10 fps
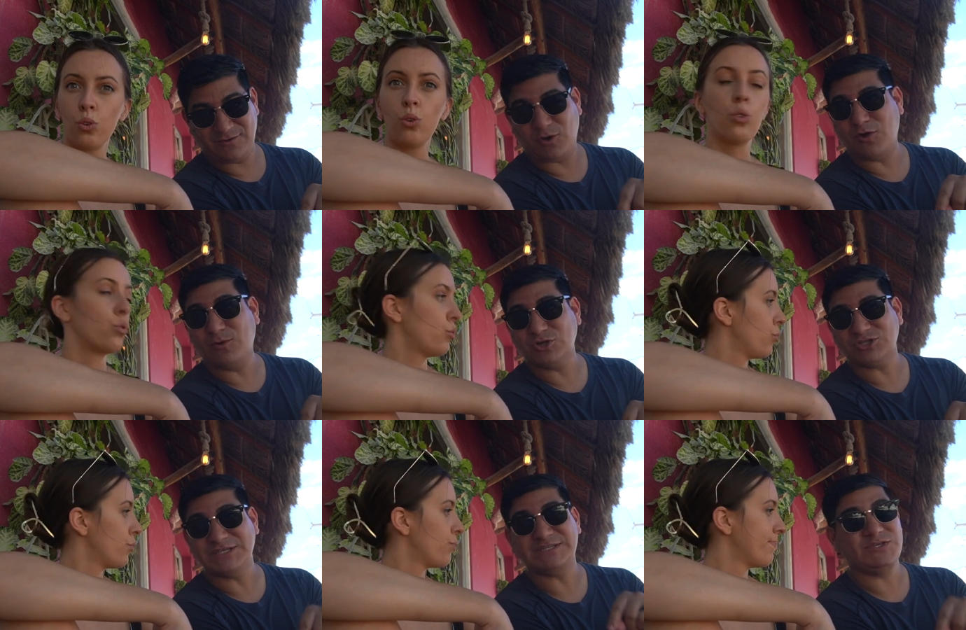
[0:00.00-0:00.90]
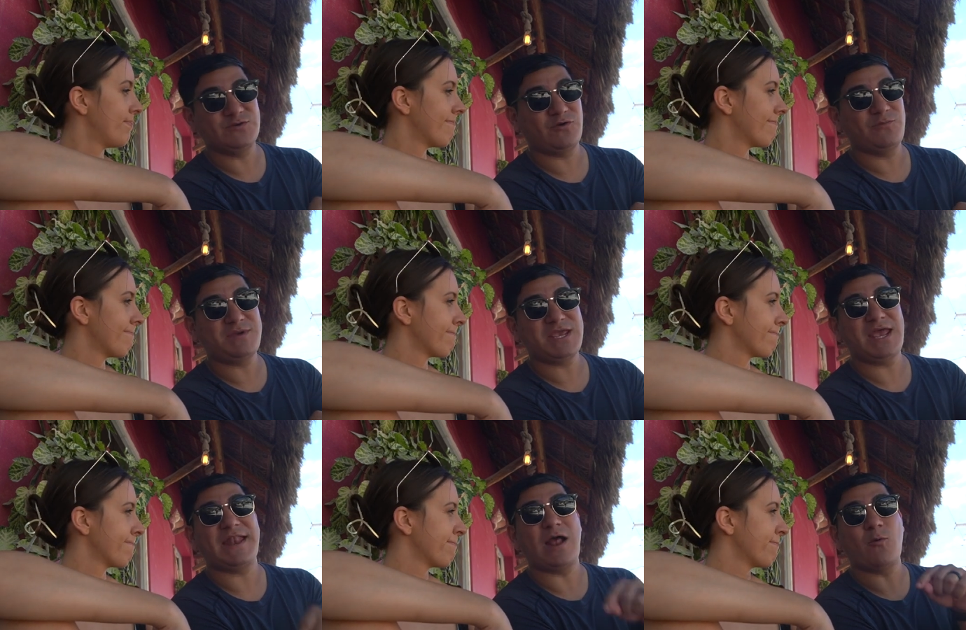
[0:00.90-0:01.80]
Speaker 1: Holbox is new for me
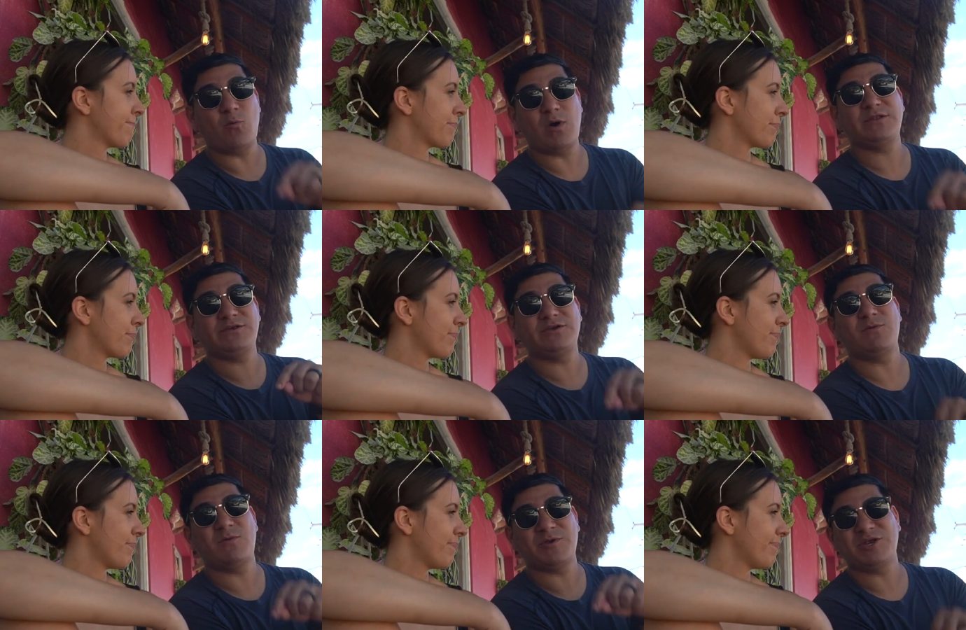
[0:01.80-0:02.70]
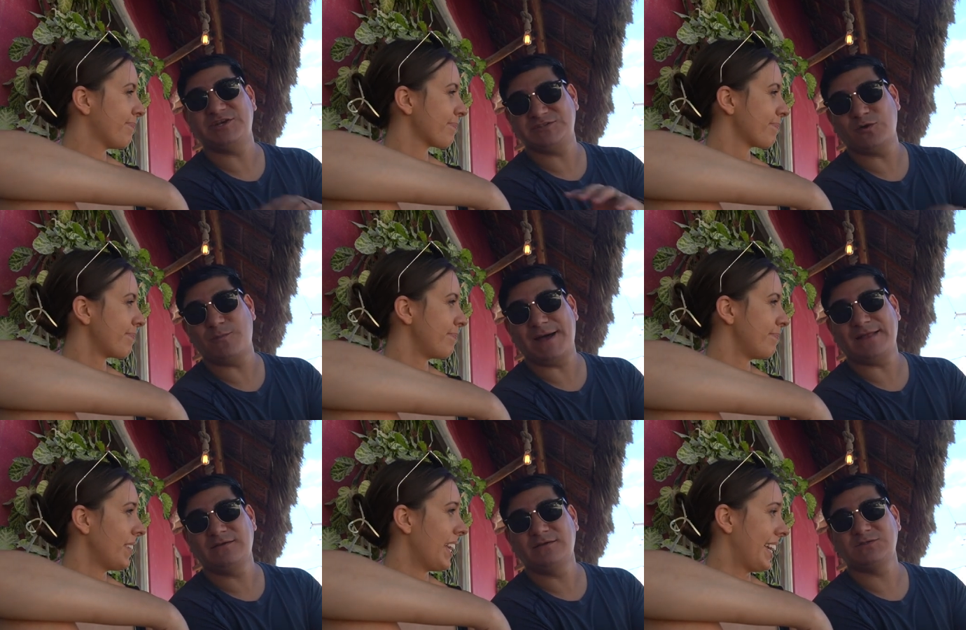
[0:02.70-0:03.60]
and I wanted to come over here so
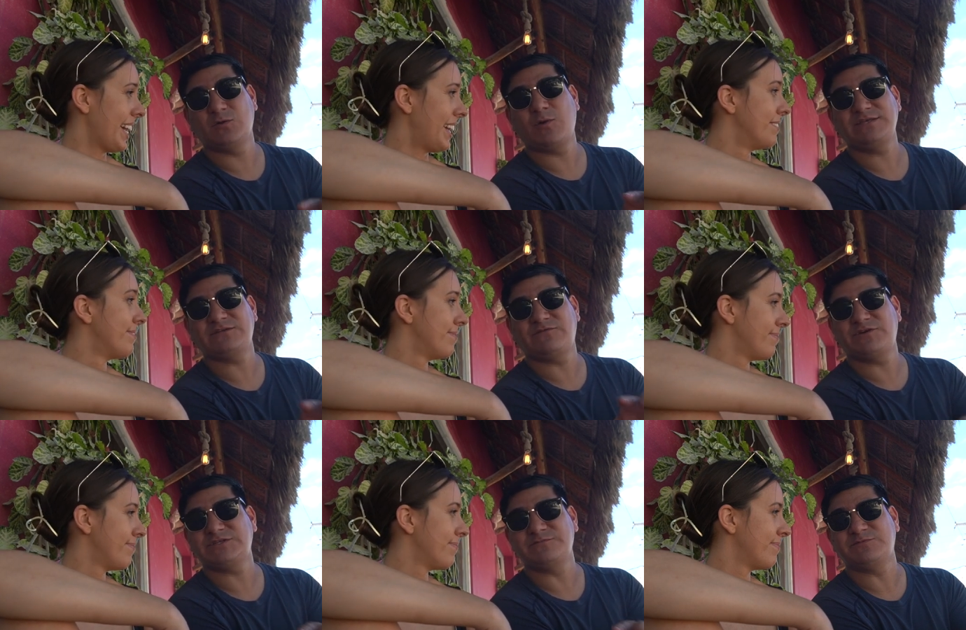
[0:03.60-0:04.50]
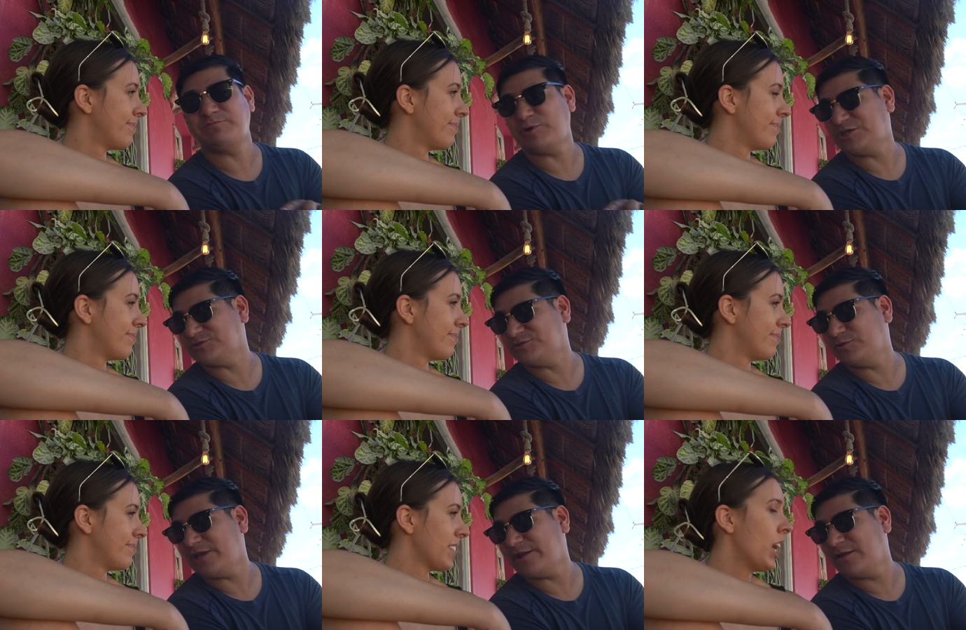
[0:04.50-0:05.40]
bad. Yeah. So what is her first impression,
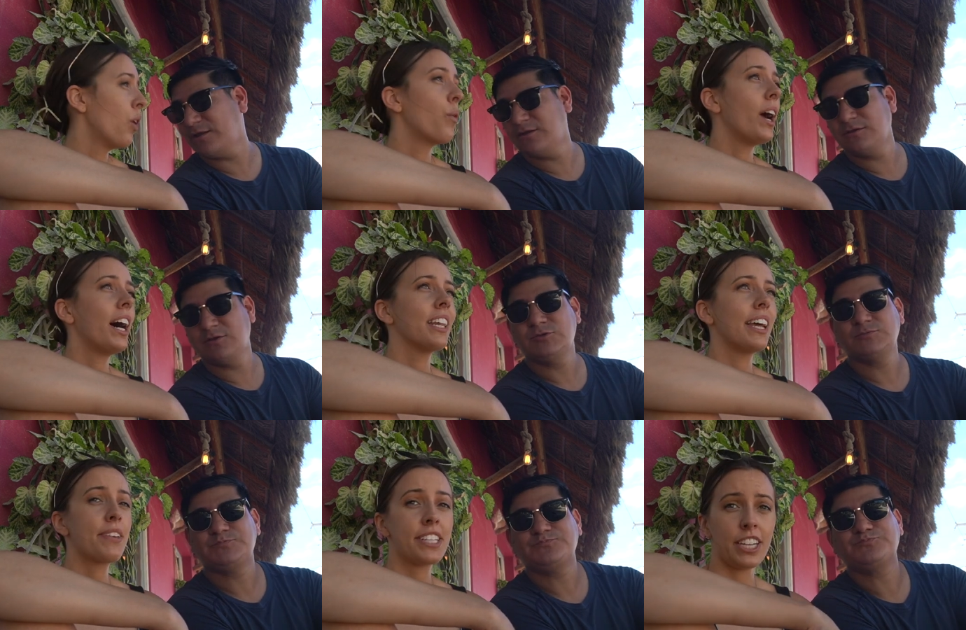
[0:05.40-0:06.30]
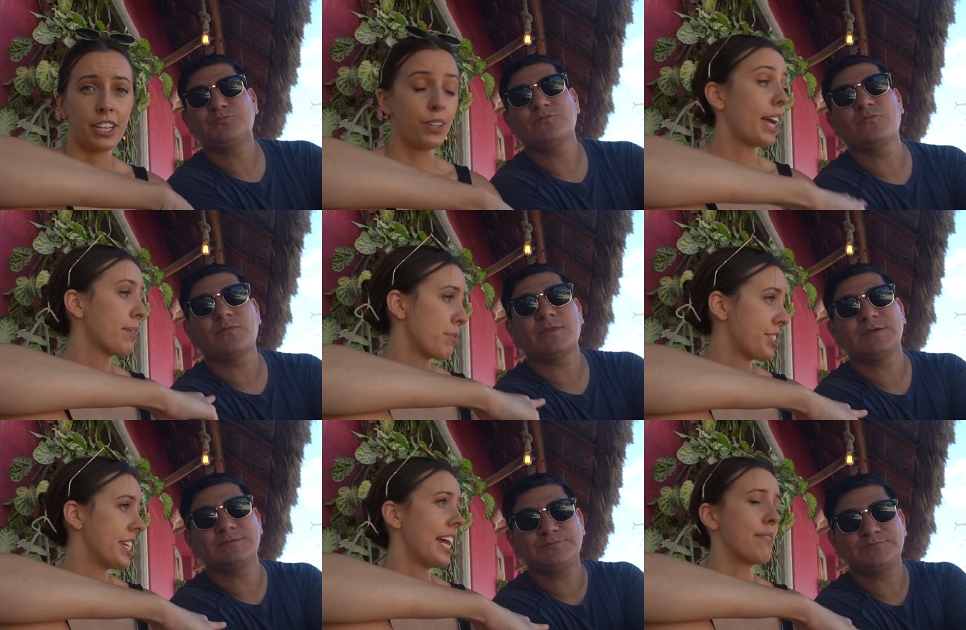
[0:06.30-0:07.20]
Juliana?
Speaker 2: Well, let me tell you, like
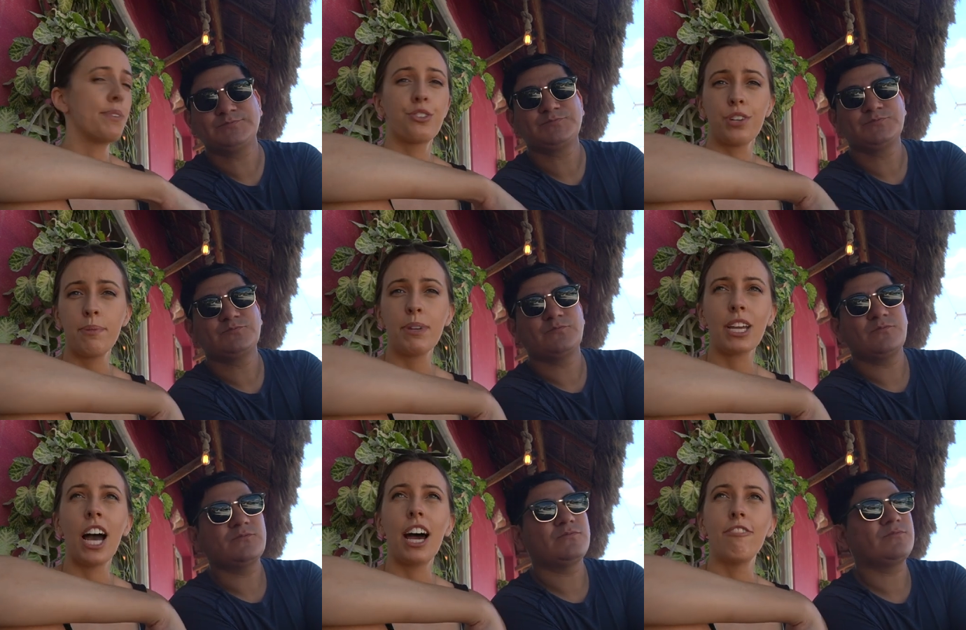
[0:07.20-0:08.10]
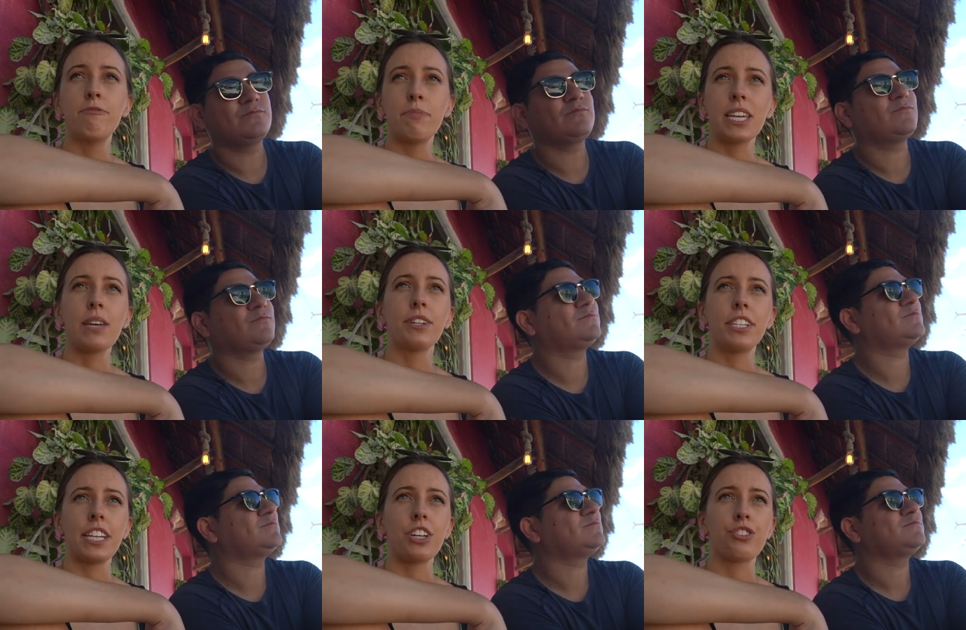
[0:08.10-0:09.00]
Martine, I've been dreaming of being able
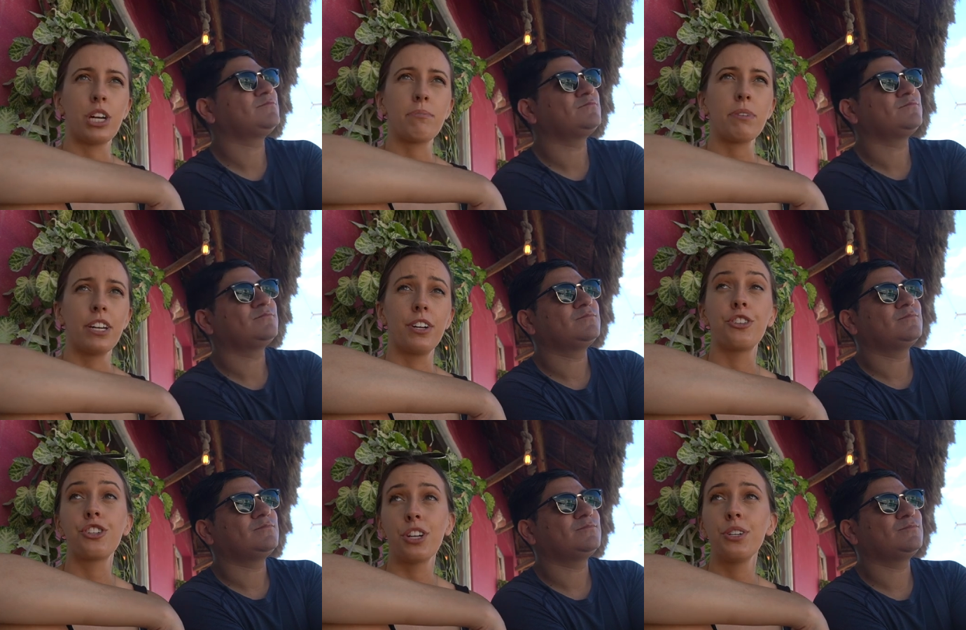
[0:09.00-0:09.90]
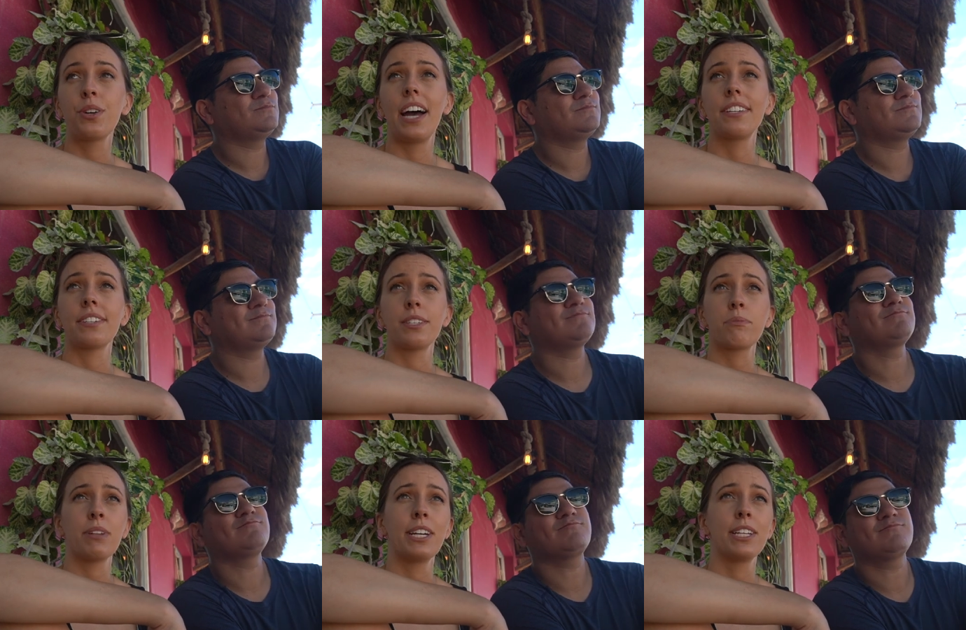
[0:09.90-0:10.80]
to take a trip here to show you guys
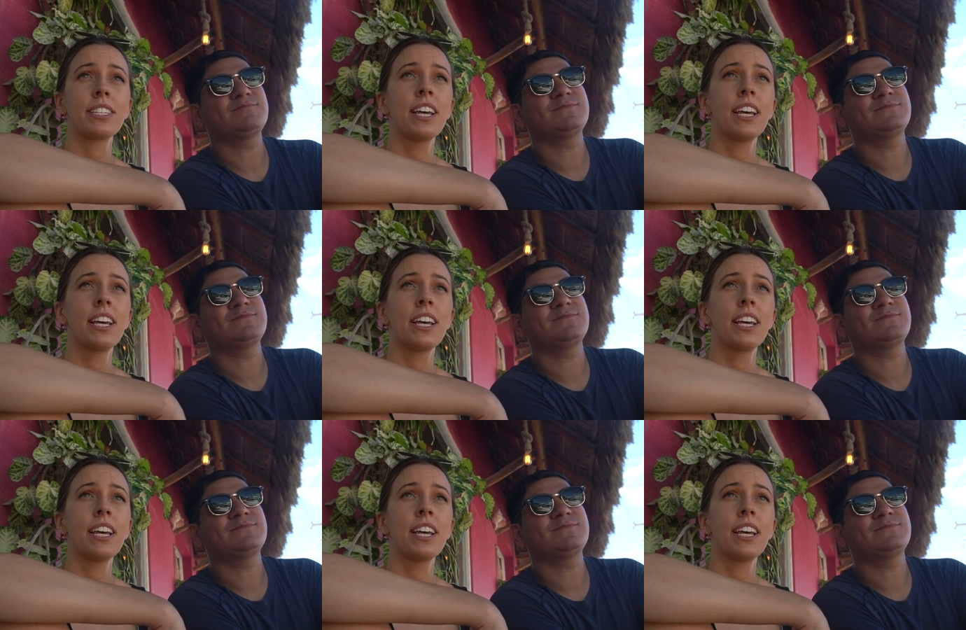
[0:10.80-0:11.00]
this place.